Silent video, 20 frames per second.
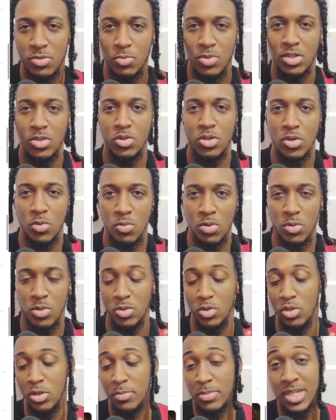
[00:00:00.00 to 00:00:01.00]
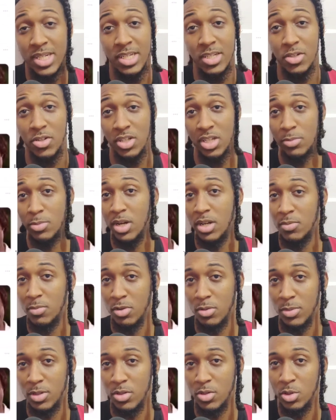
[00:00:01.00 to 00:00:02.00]
We're doing well, we're doing better than Shiba at the
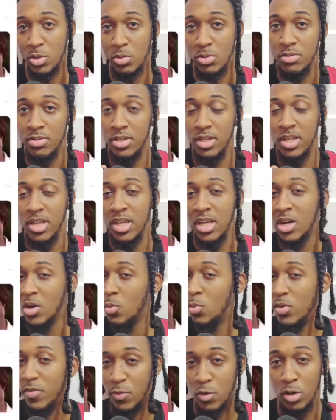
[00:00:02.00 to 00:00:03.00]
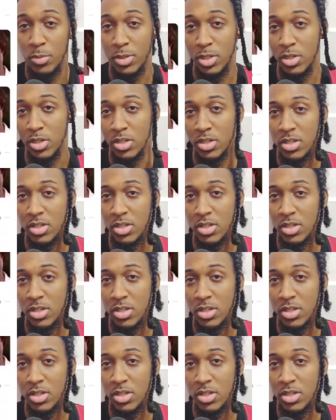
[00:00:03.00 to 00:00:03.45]
moment, so we've got to be doing